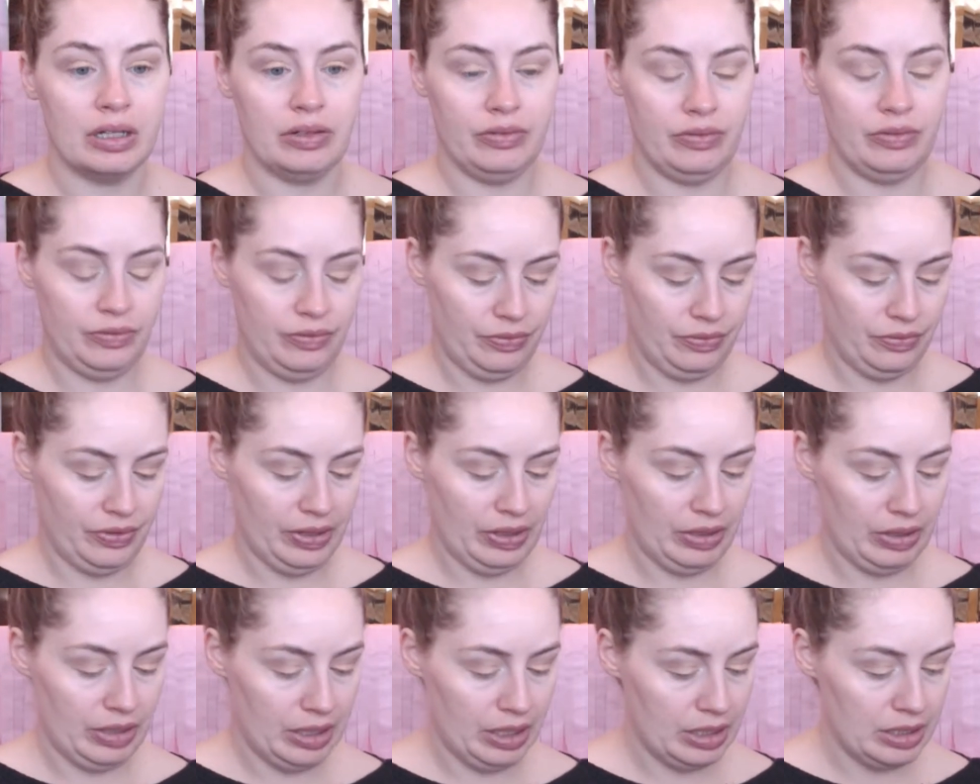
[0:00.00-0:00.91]

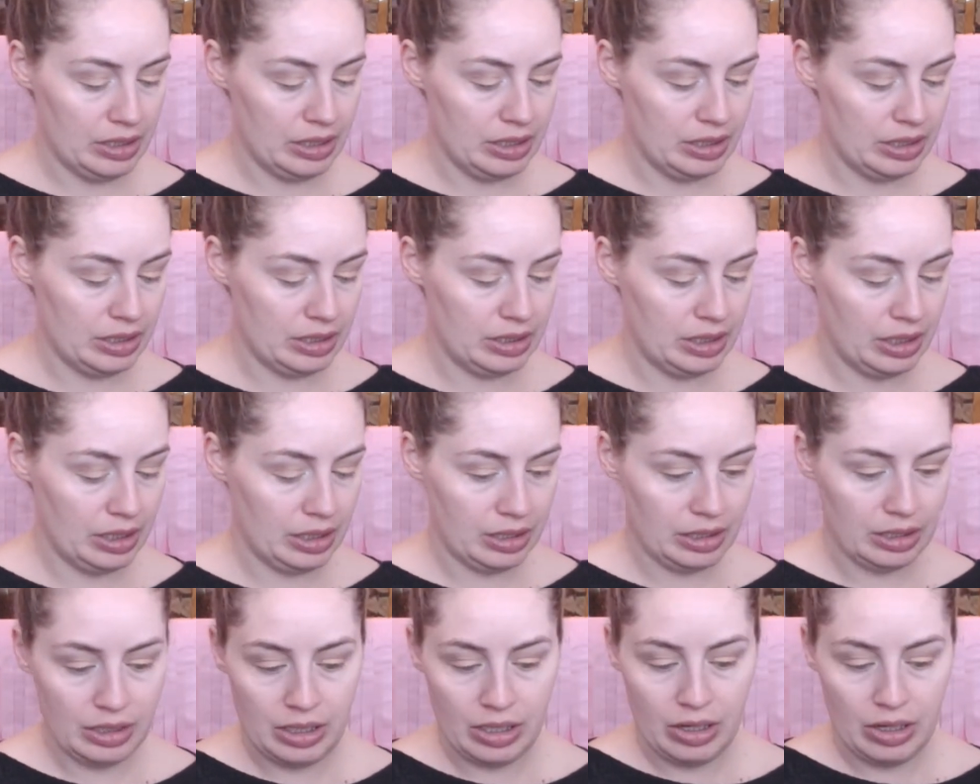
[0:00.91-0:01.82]
Fairy Dust,
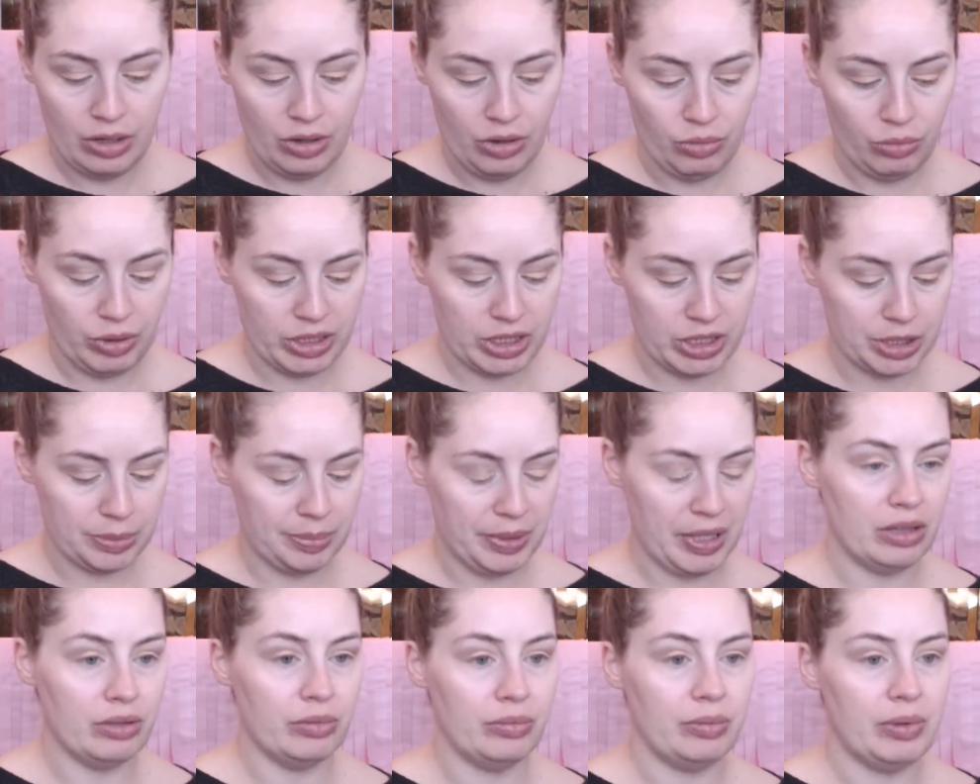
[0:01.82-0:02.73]
which, by
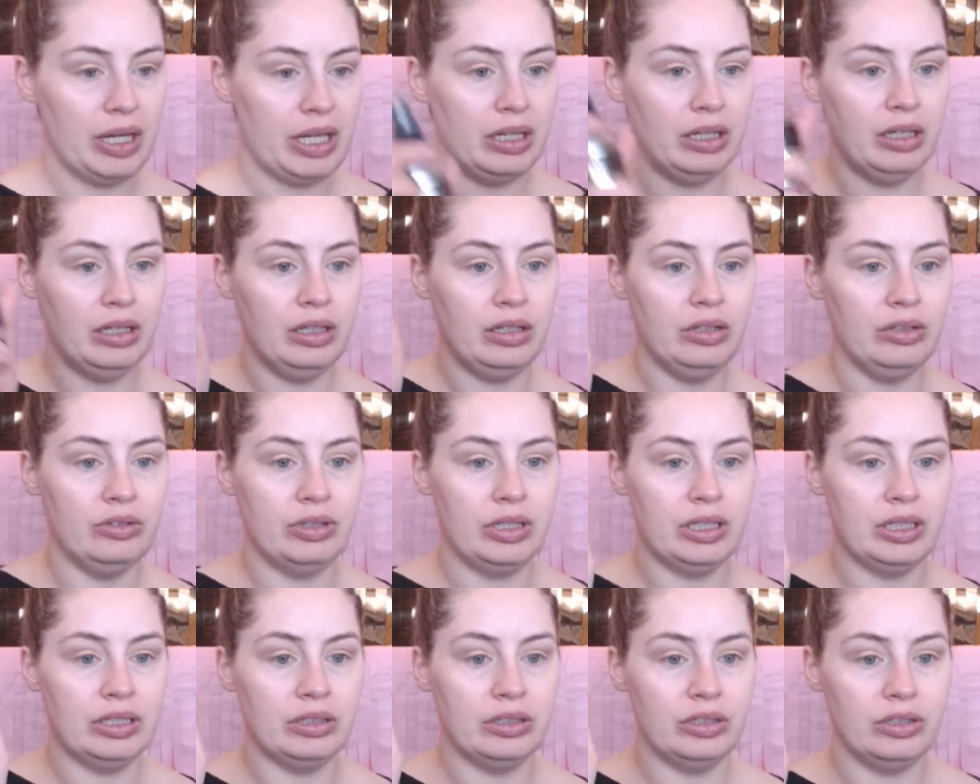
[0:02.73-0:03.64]
the way, you
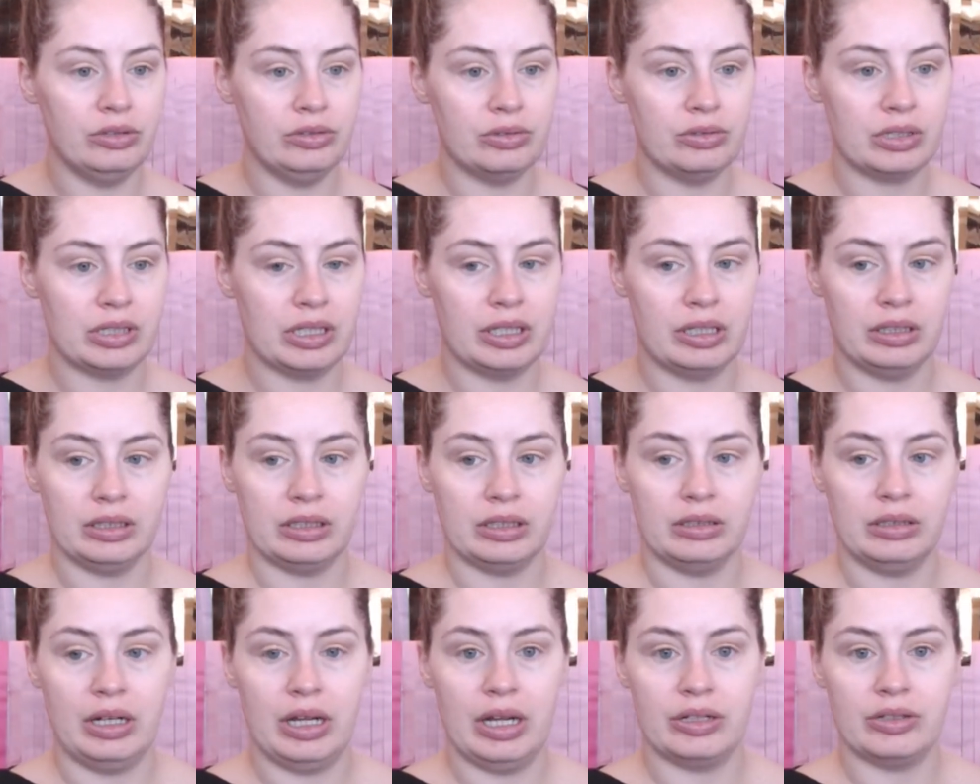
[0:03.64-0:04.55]
can use like a little
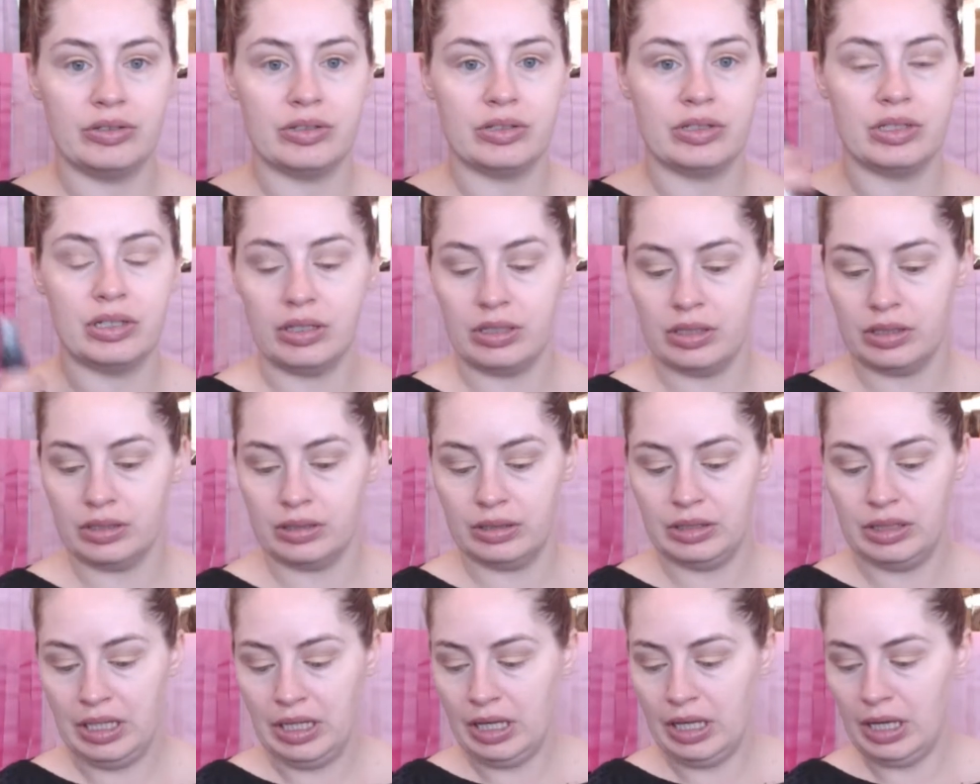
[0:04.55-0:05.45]
hydrosol.
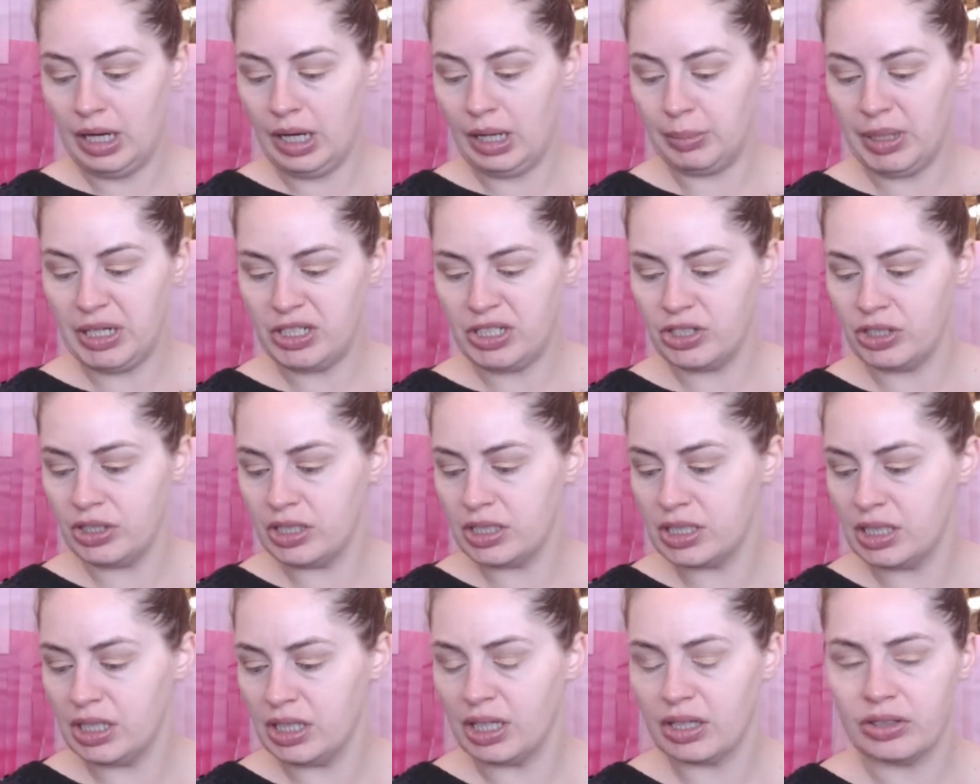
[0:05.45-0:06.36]
I mentioned this
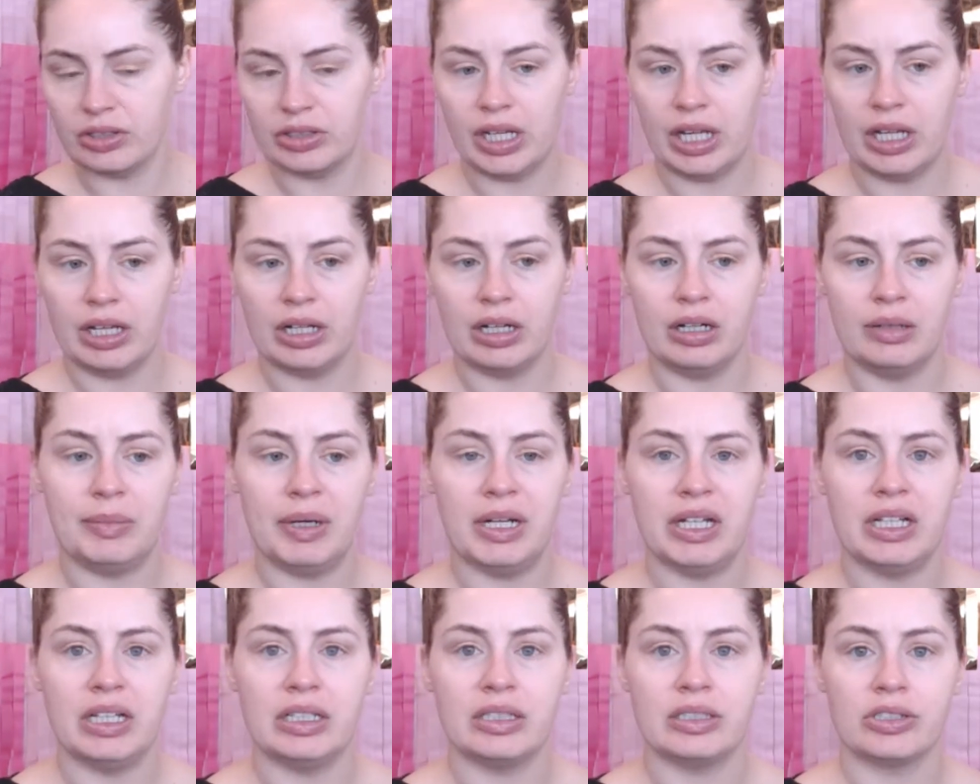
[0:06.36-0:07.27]
the other day on my
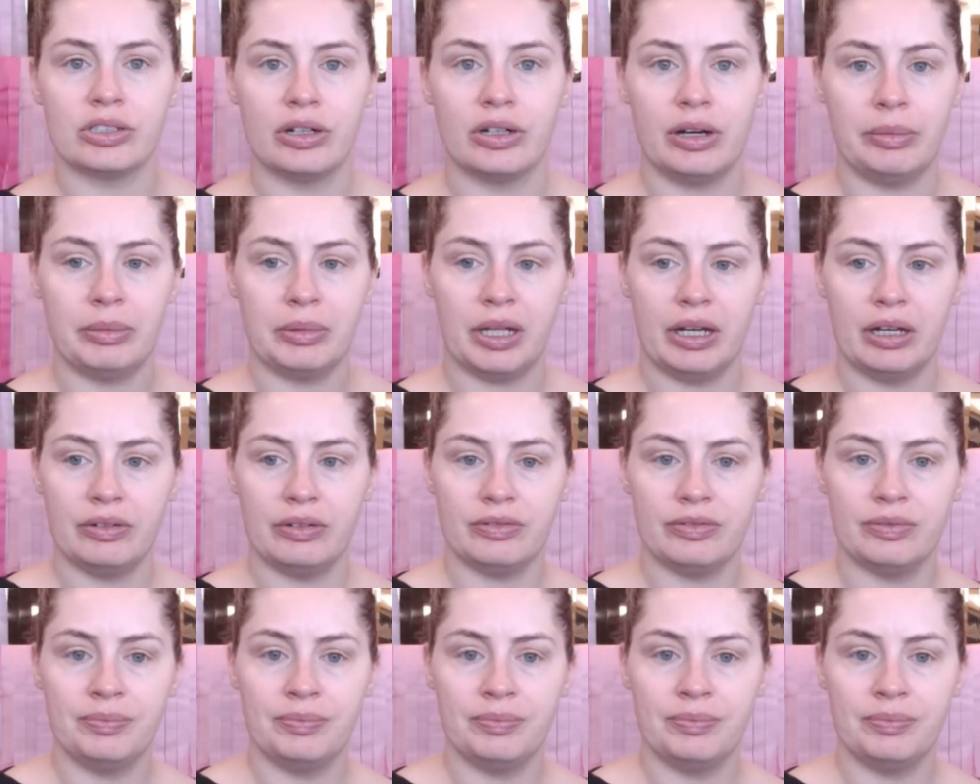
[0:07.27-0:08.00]
Instagram live.